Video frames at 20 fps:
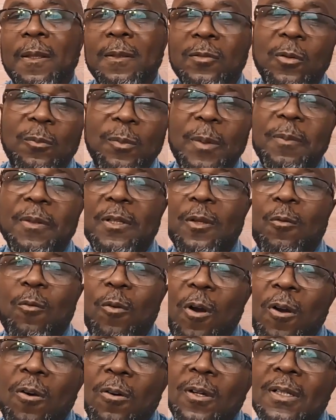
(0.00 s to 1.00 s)
So people can
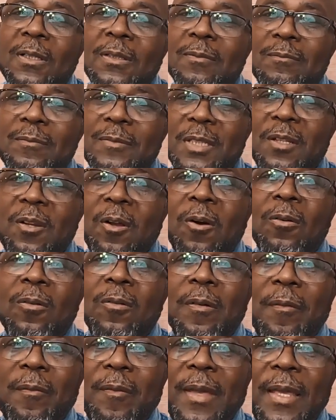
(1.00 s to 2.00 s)
walk,
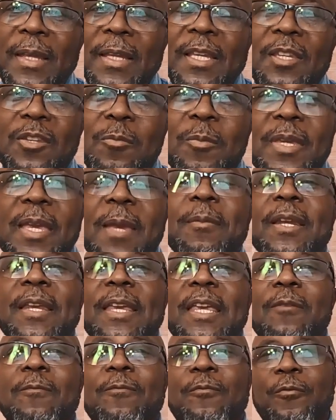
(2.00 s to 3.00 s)
and you'll be able to
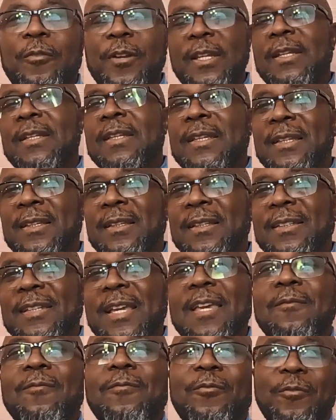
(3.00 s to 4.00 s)
eat freely,
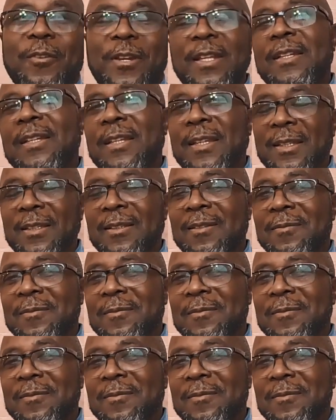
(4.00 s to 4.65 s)
take freely.